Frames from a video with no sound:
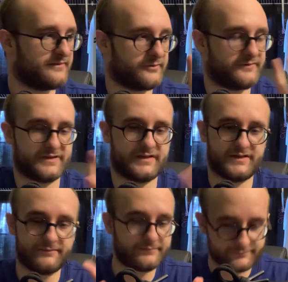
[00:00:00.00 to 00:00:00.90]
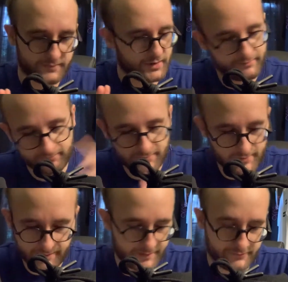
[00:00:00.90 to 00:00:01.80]
350, but
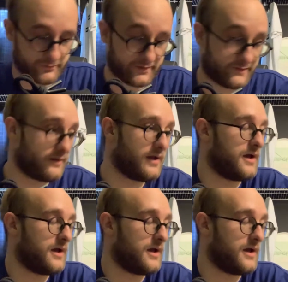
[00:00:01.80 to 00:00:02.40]
it is what it is.